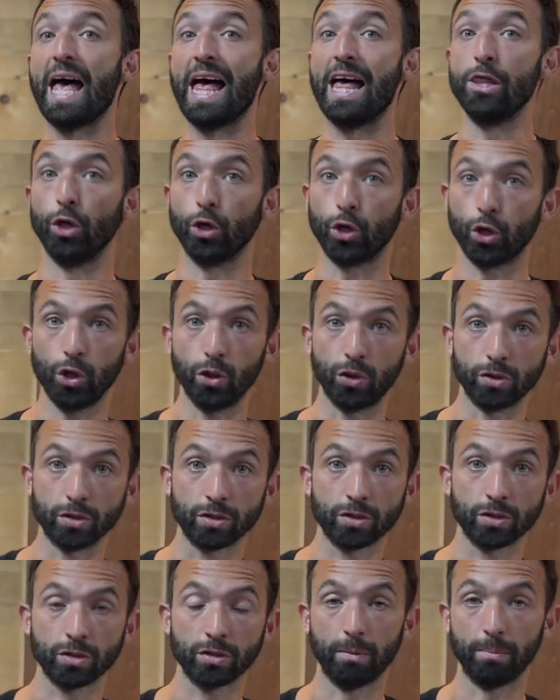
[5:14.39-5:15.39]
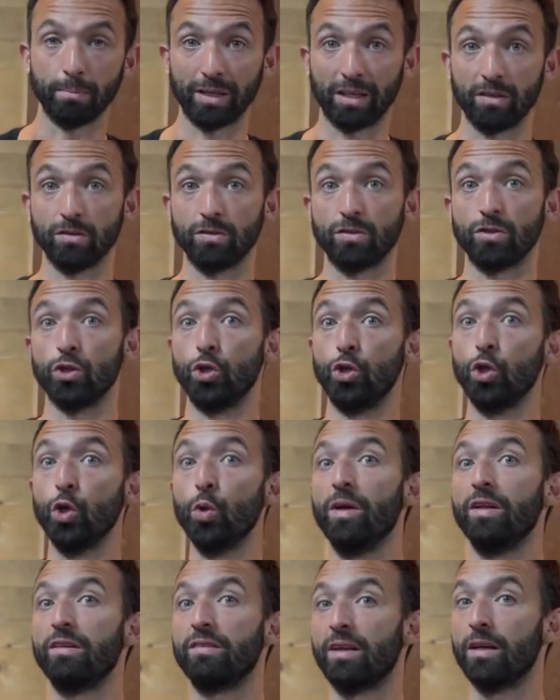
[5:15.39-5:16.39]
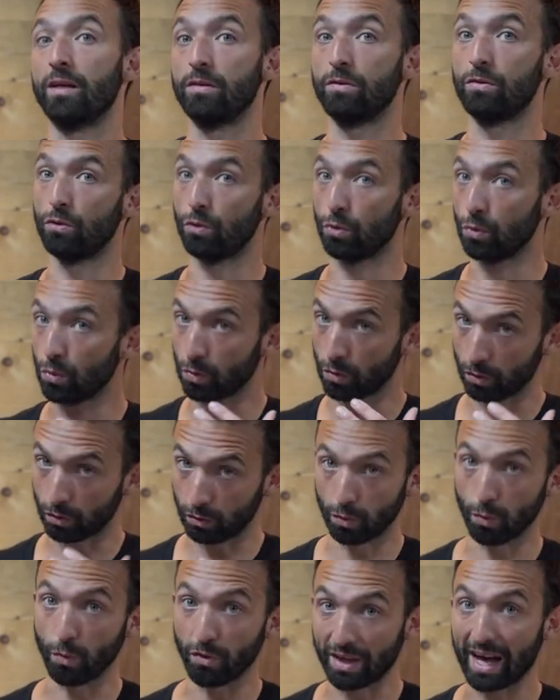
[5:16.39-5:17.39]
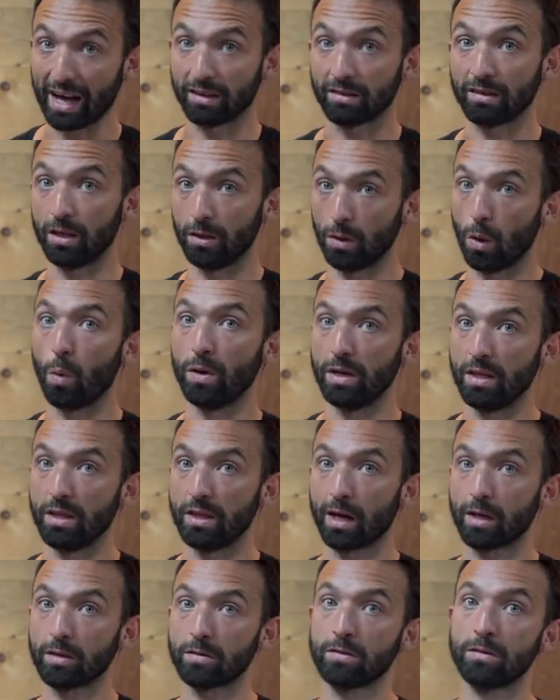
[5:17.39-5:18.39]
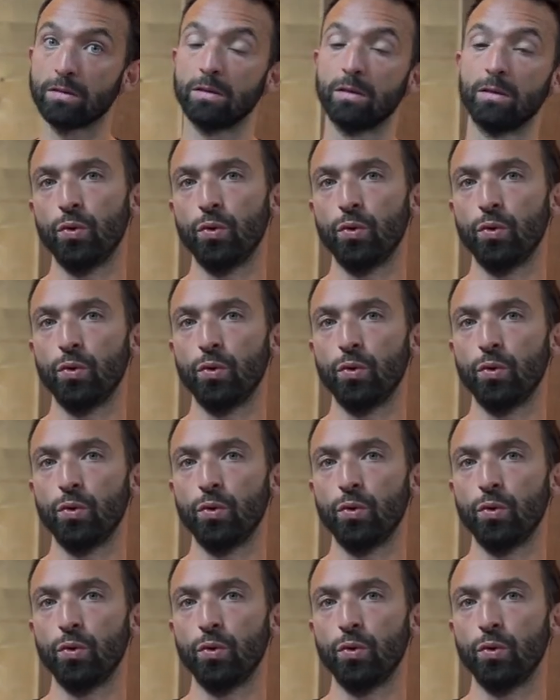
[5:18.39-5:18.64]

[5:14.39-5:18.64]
and a curse, because you will tend to do that and only that.